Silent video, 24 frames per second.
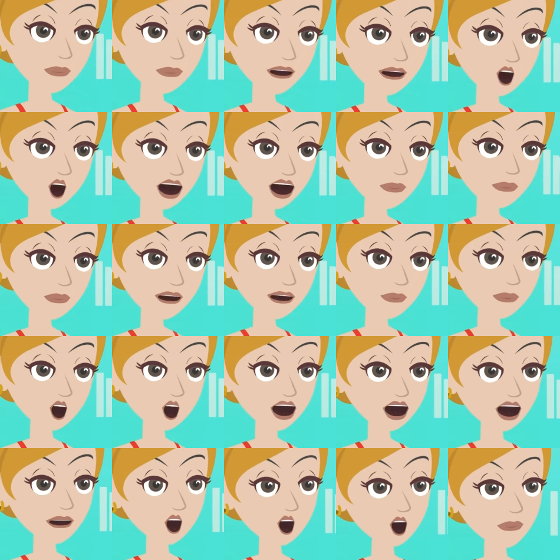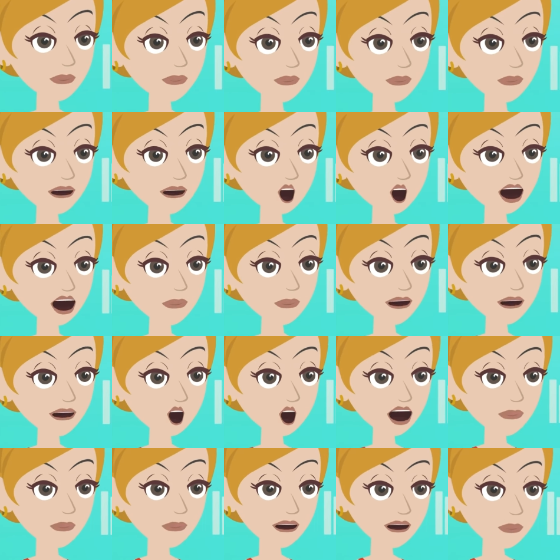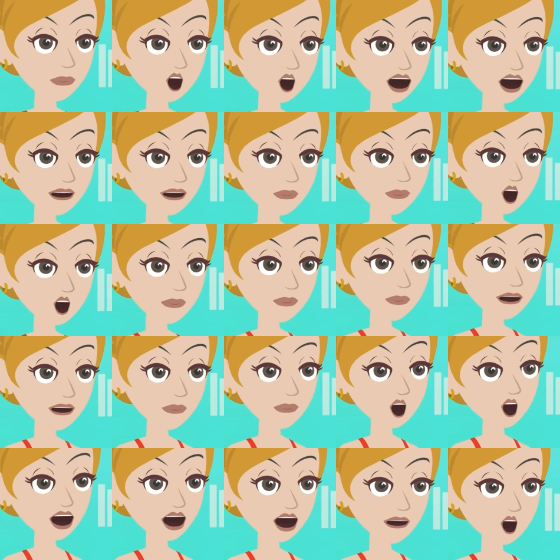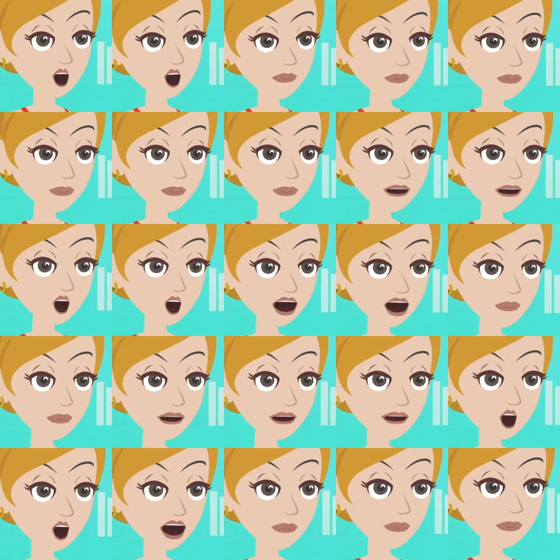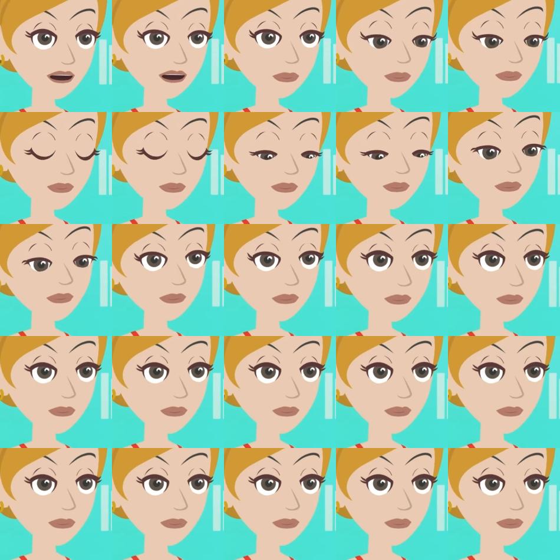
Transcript: I cannot react outside the boundaries of my active beliefs.